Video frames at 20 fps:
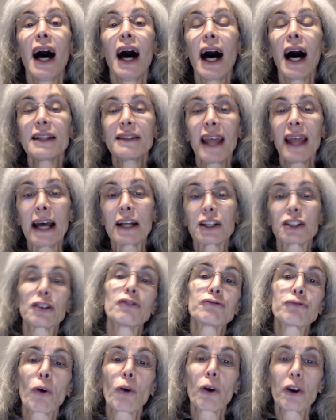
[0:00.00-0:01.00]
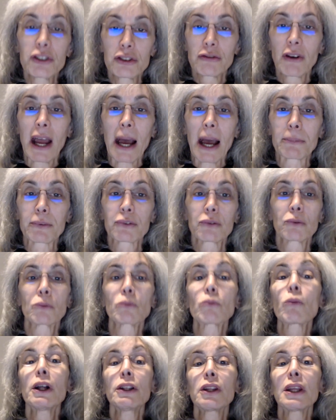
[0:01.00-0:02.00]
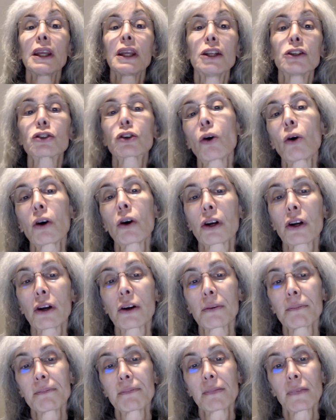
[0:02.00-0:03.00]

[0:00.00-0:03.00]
attach 4 straps, 1 to each corner.